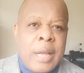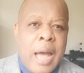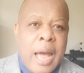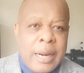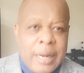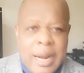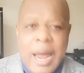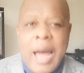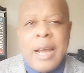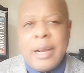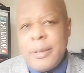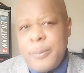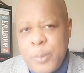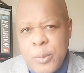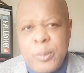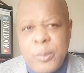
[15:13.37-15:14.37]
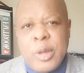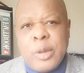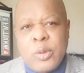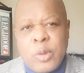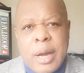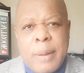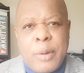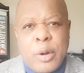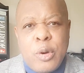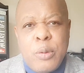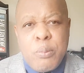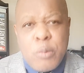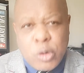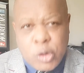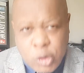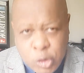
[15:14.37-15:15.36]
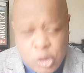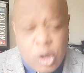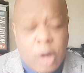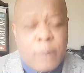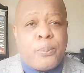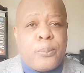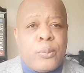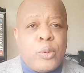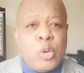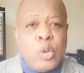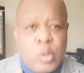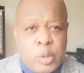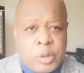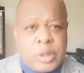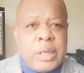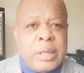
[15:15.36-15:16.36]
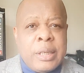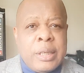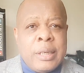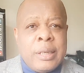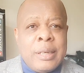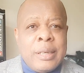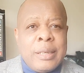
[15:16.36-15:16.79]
And La République du Cameroon must stop using